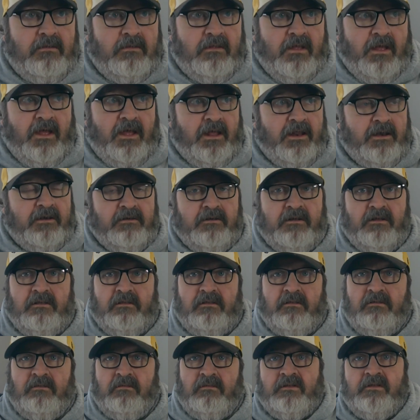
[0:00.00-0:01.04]
and
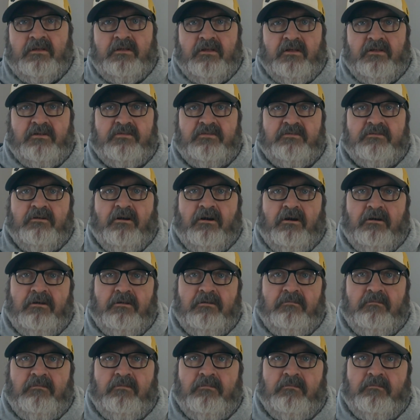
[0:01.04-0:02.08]
it
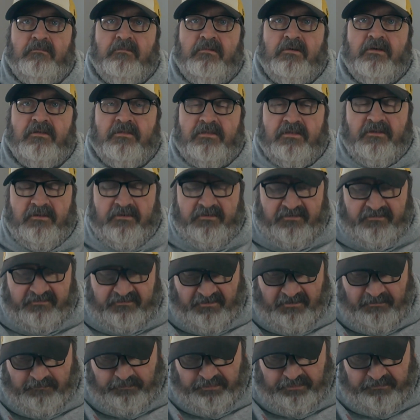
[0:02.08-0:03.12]
started with
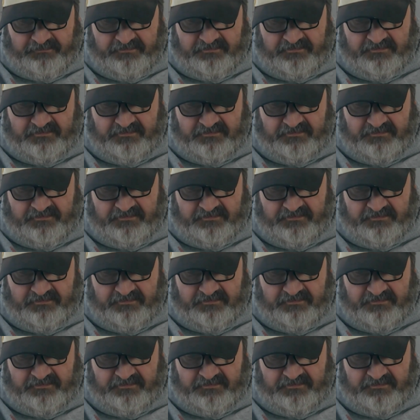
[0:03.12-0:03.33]
simple